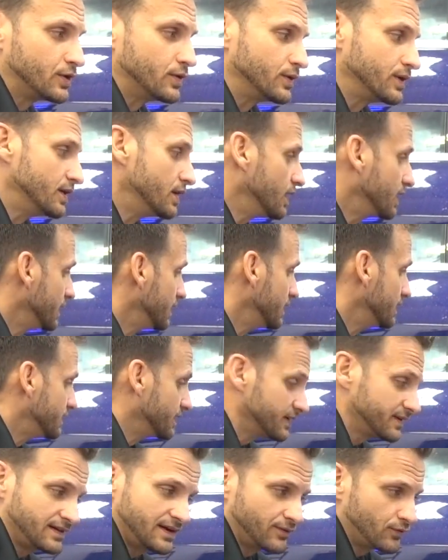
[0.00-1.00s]
coating on it, it
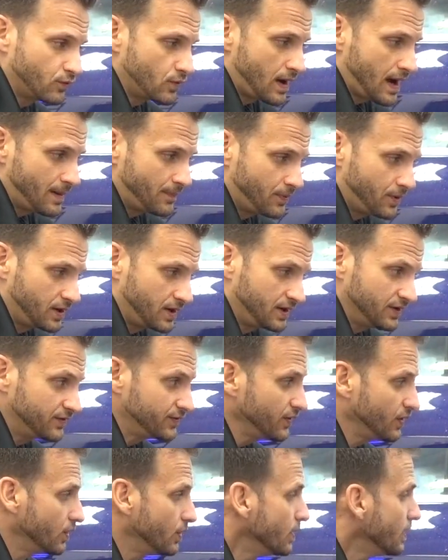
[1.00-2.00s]
doesn't have a wrap on it,
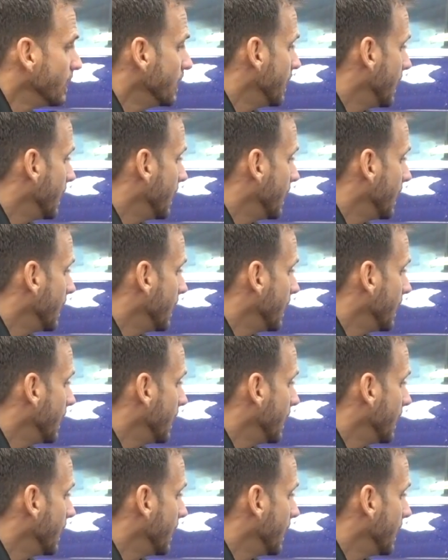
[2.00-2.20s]
so